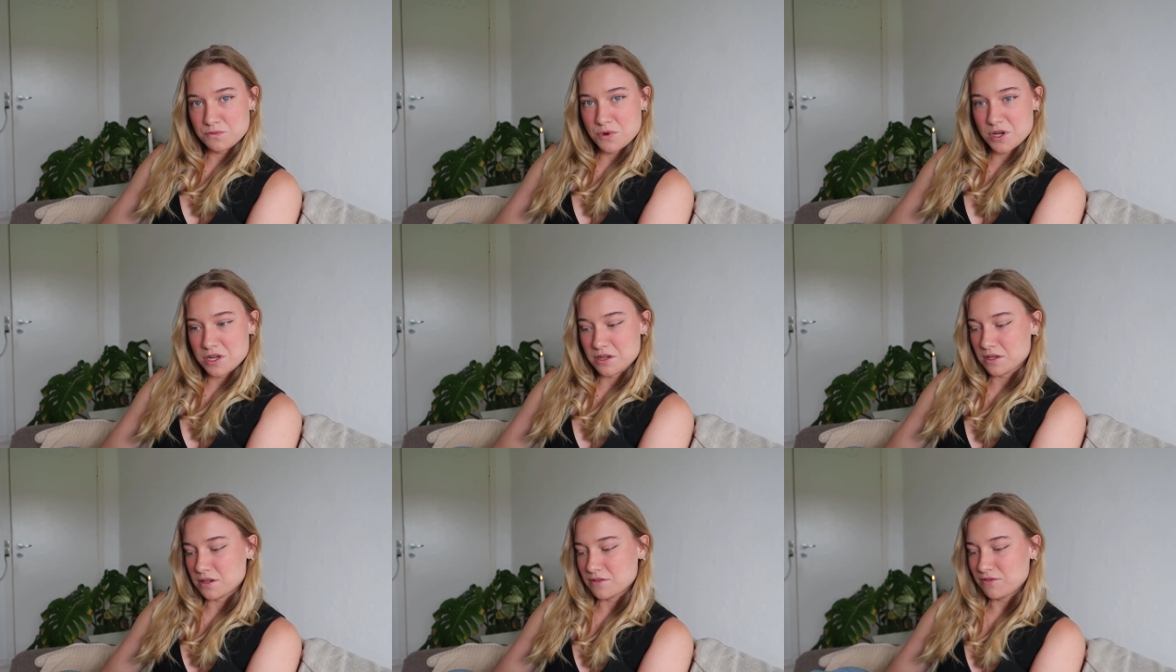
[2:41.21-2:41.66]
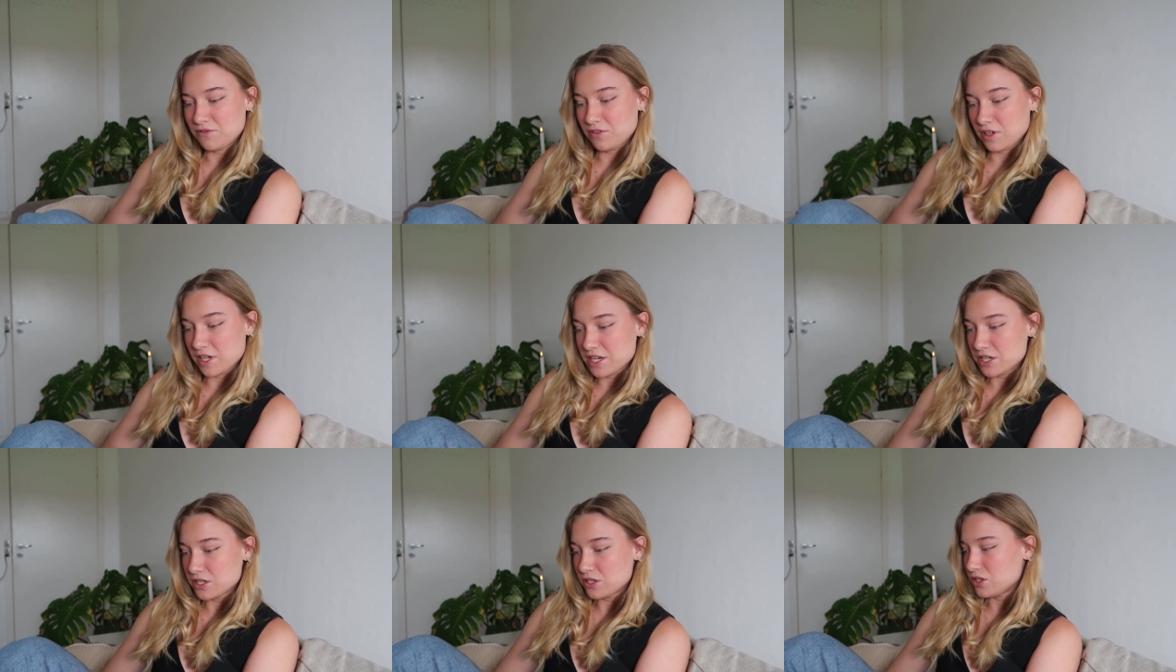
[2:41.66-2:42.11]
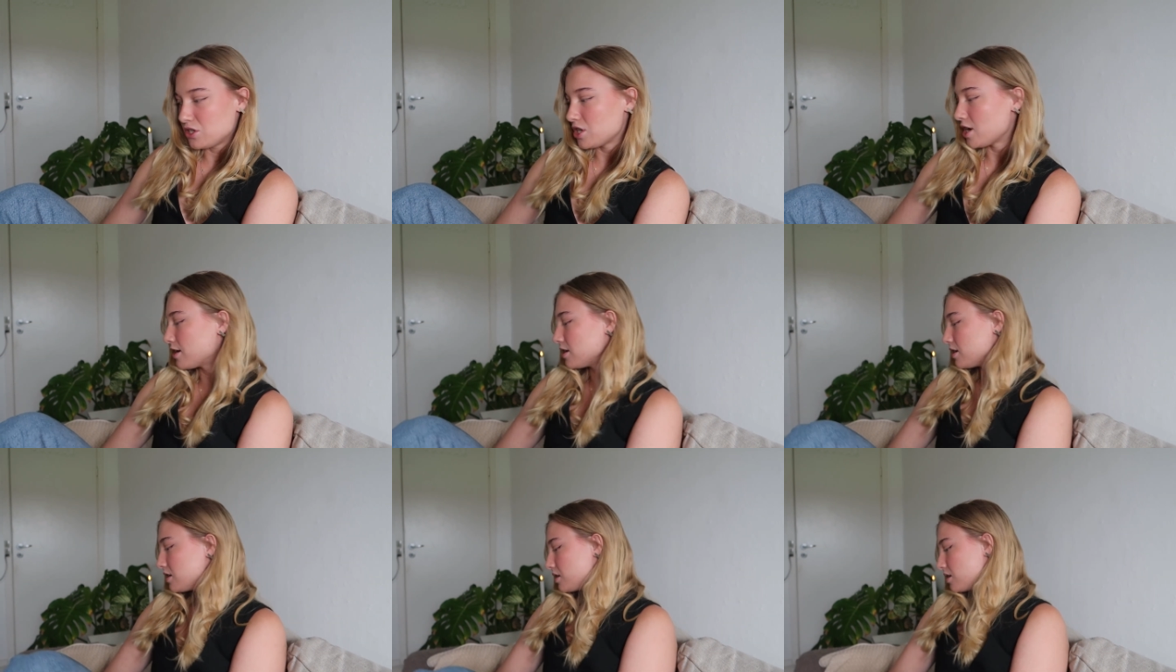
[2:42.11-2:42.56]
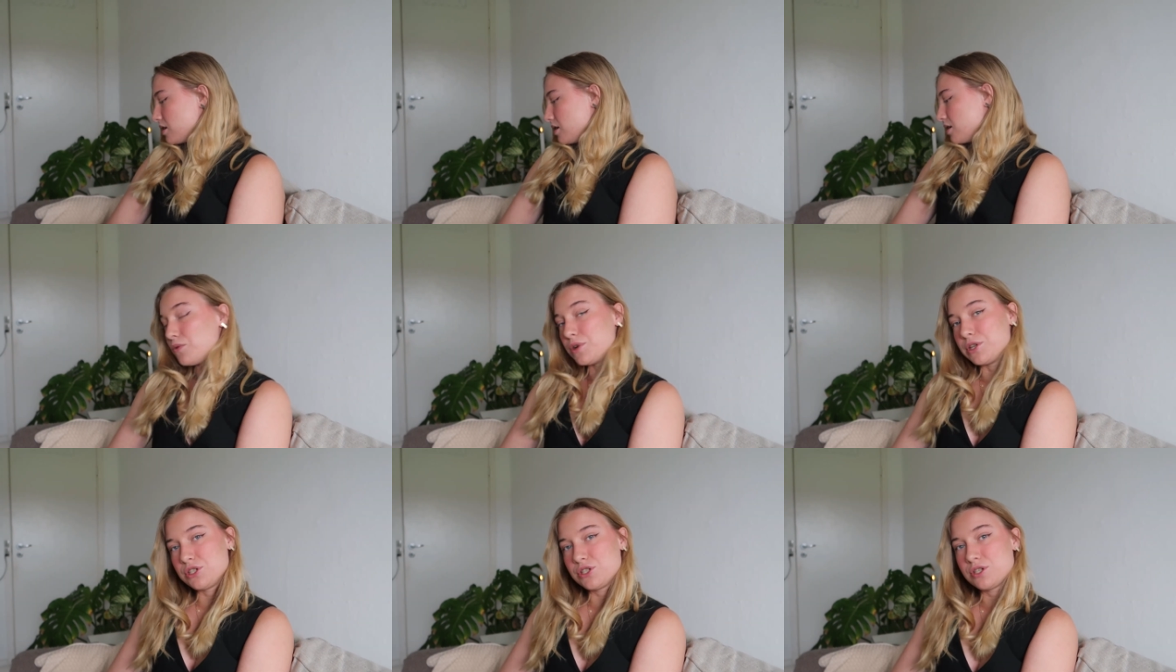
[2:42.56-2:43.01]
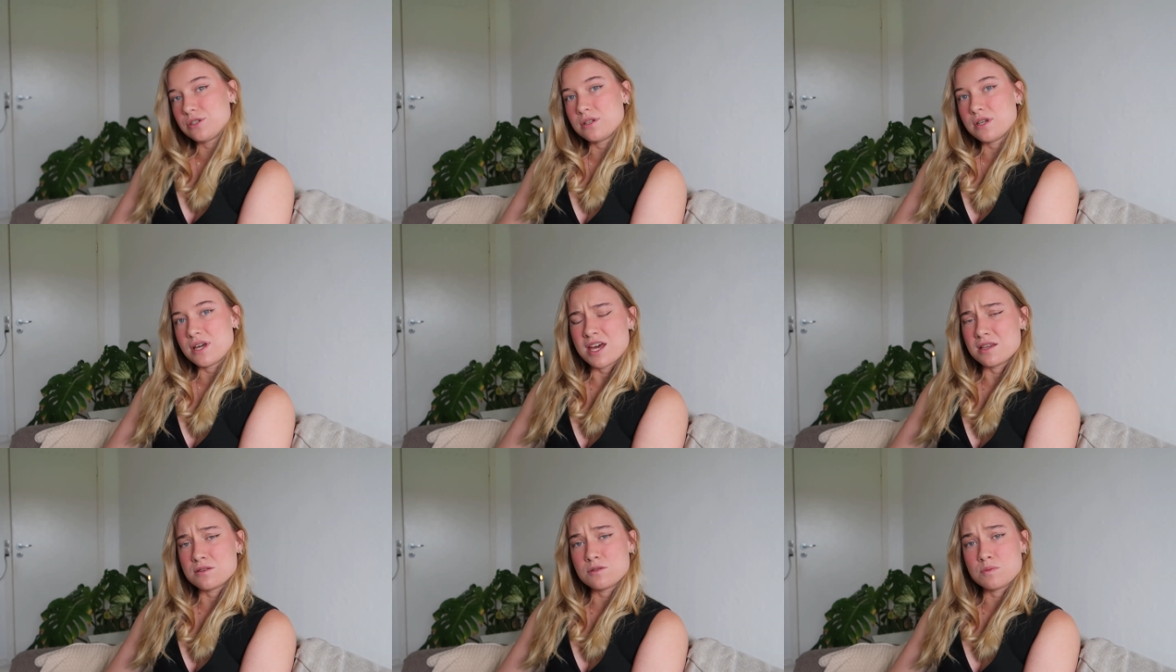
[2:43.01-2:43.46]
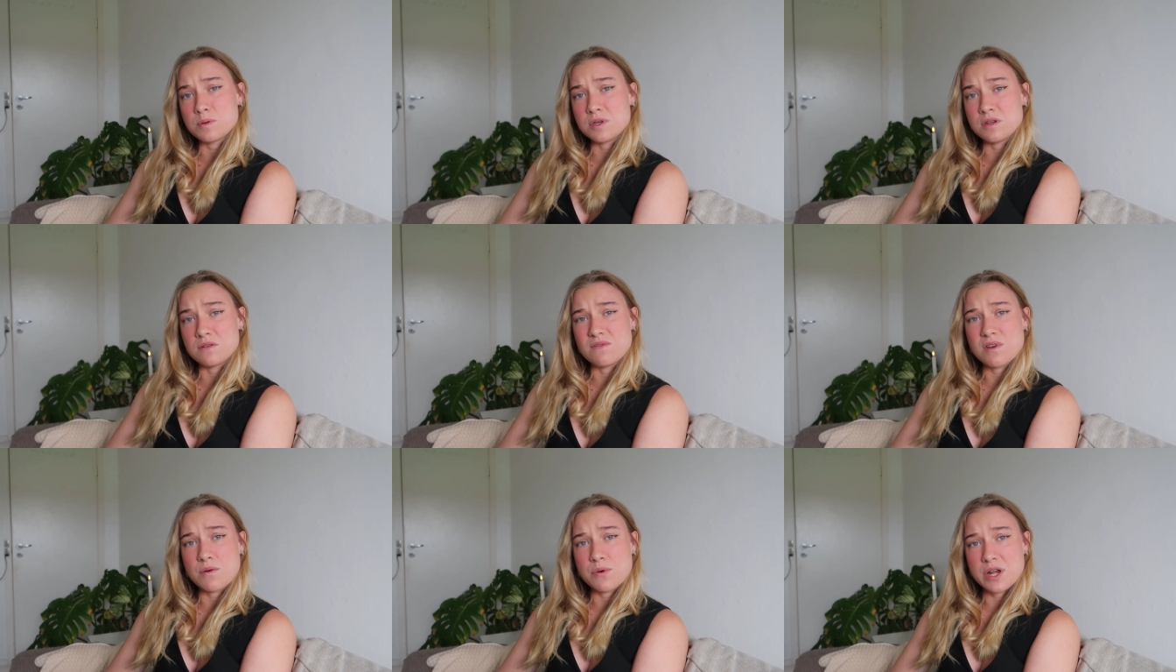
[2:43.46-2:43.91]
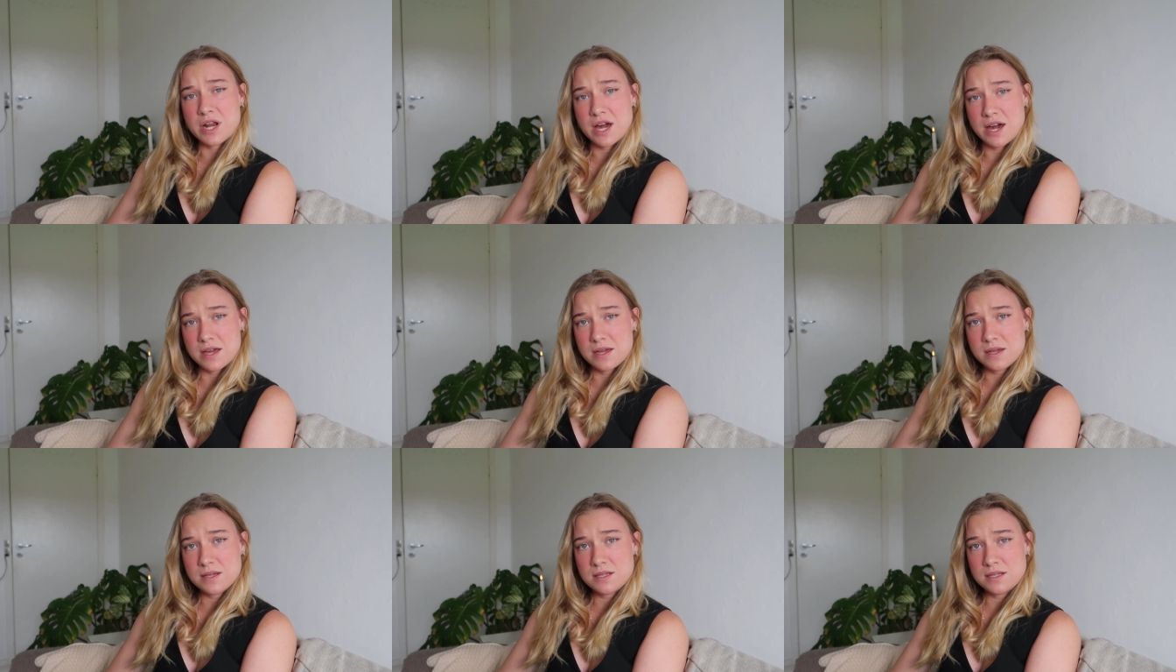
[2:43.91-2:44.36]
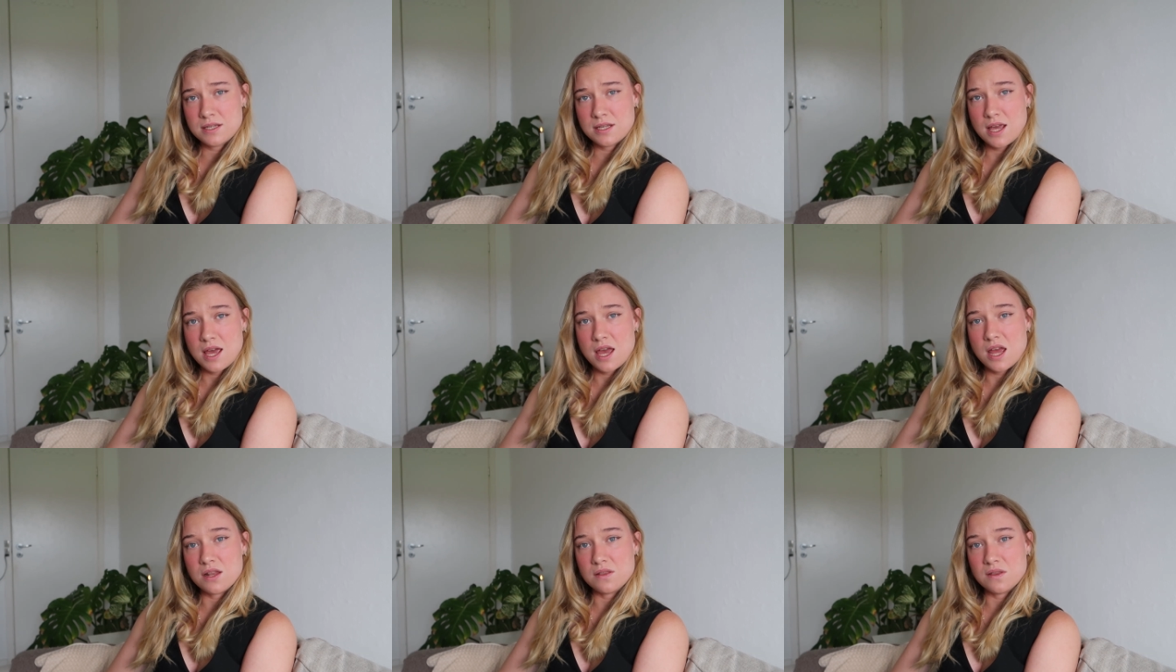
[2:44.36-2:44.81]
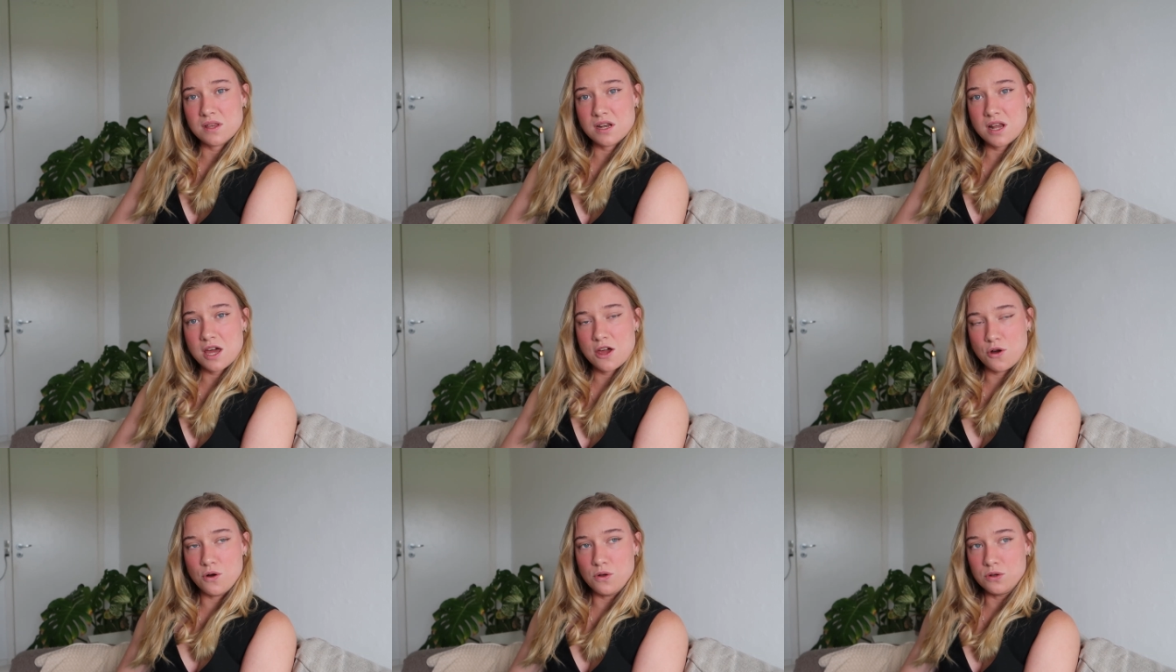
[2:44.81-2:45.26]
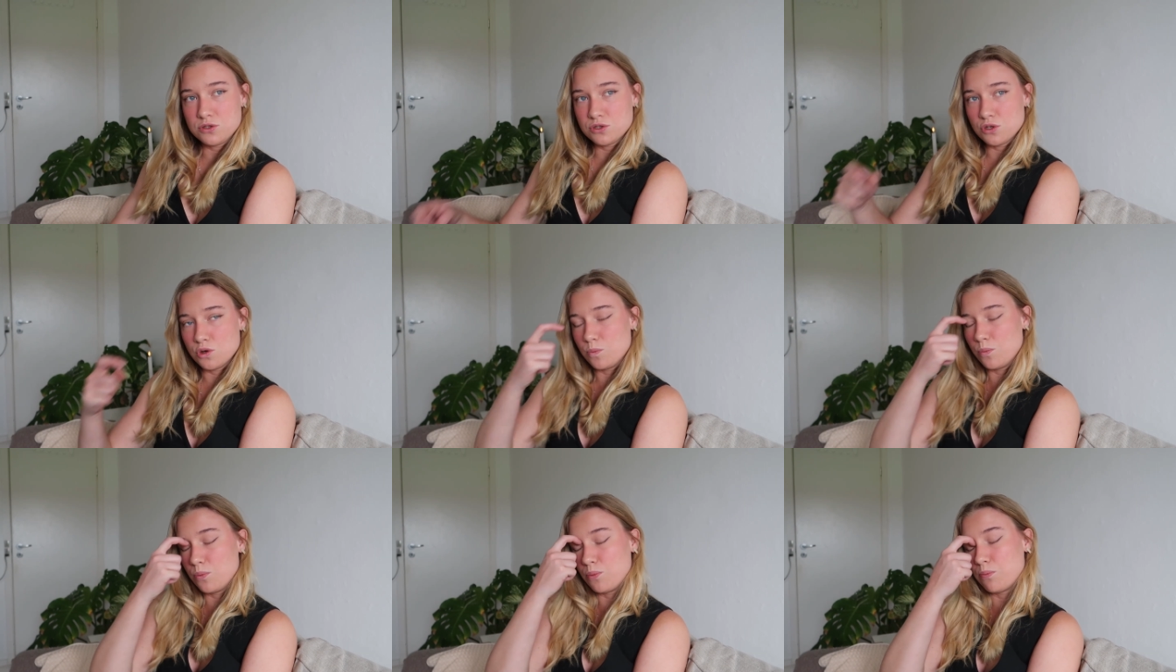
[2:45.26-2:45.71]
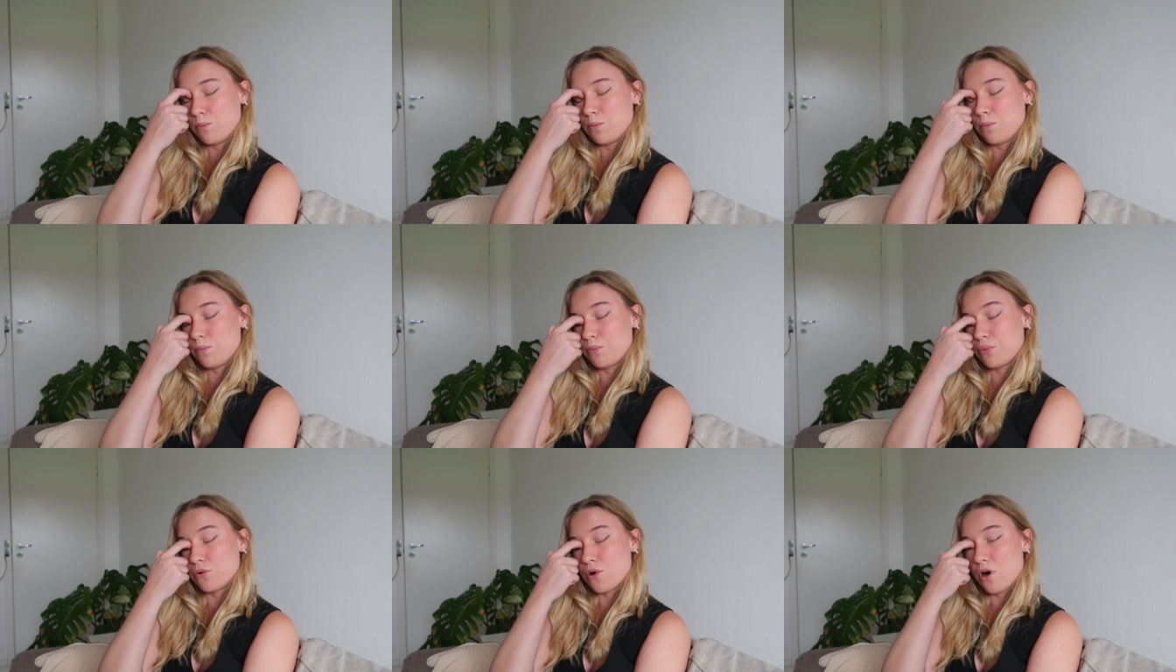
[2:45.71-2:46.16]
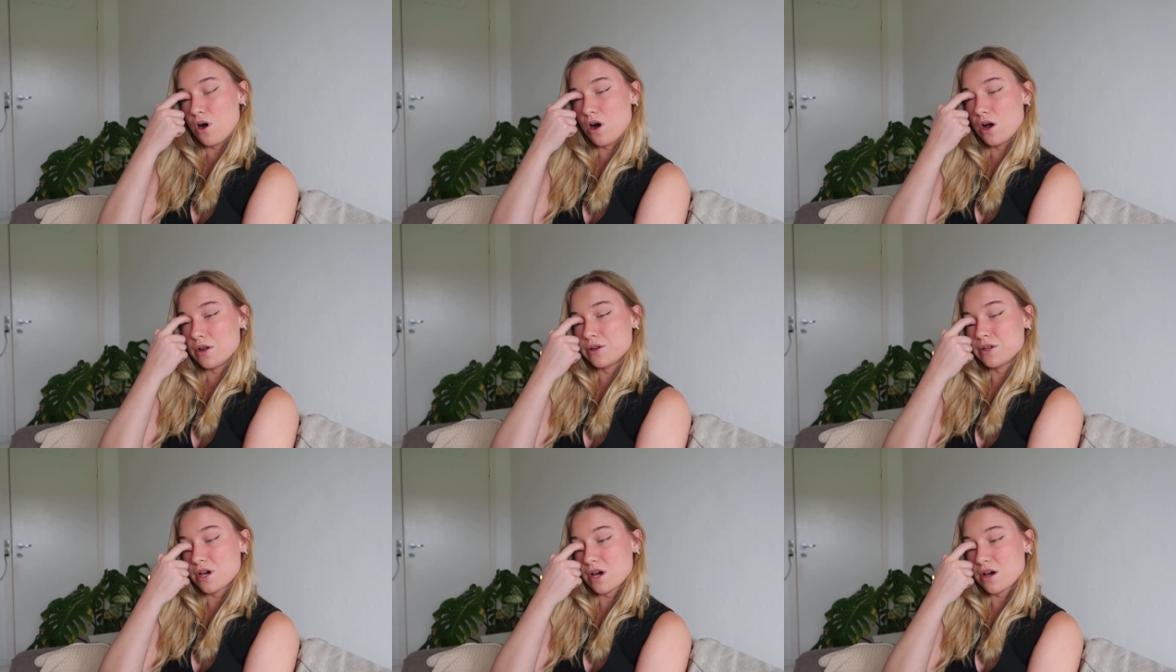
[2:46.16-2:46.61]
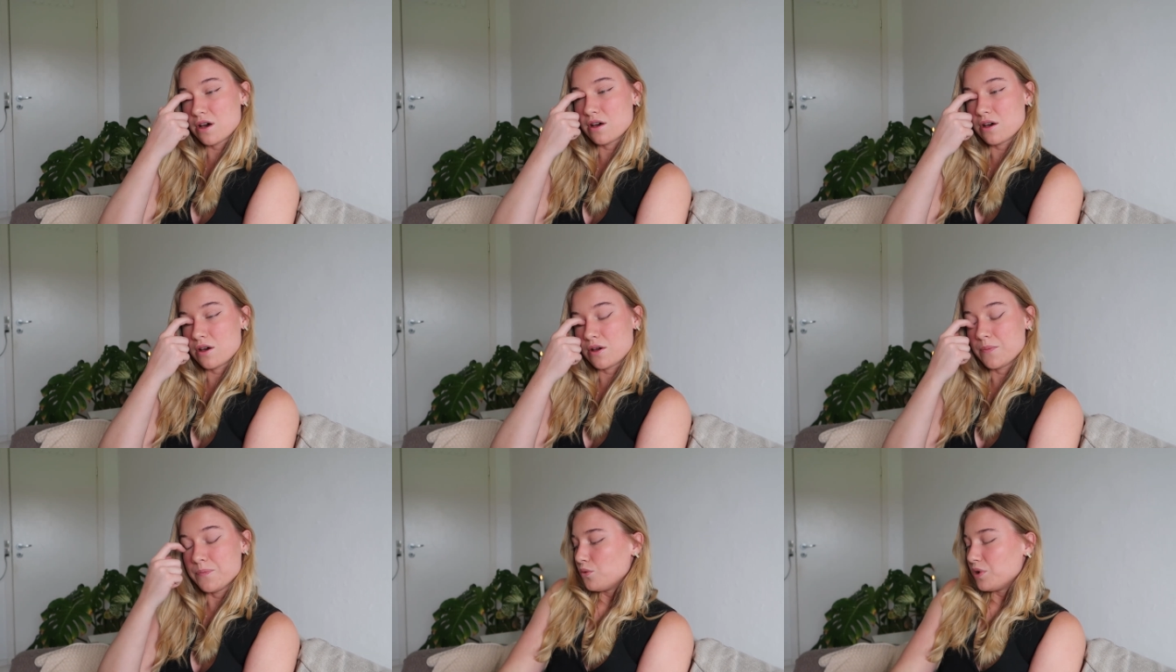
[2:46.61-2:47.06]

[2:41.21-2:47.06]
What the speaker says: One fleece jacket, which has been very nice, and then I also brought a